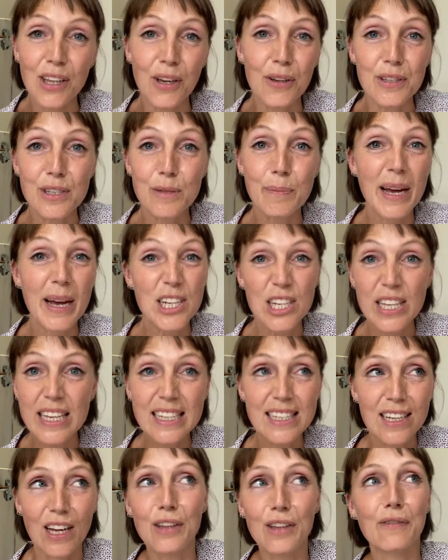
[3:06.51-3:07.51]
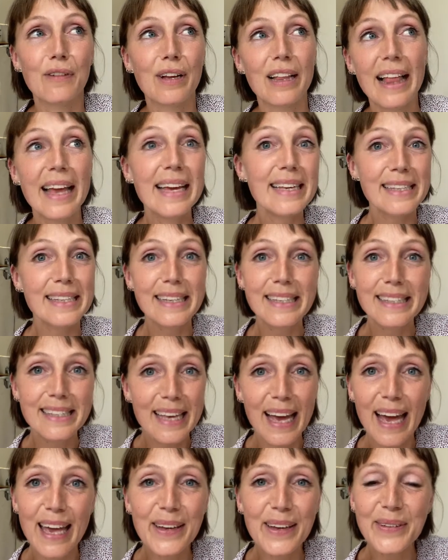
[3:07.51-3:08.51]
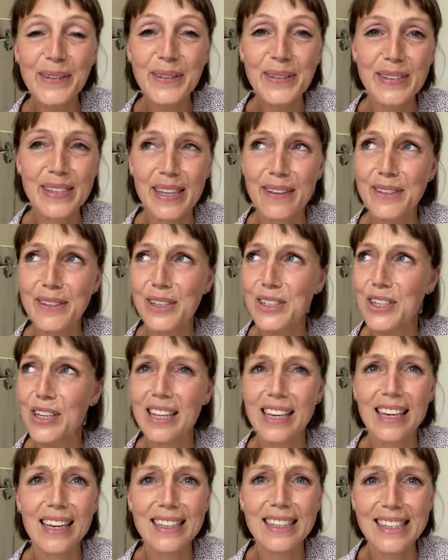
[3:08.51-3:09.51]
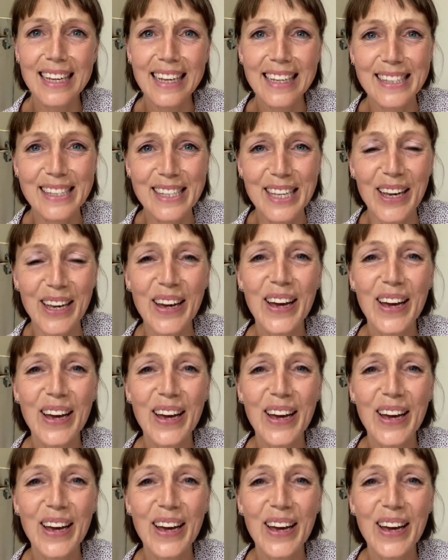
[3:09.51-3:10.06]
specialist kind of glazing scales, if such a thing exists.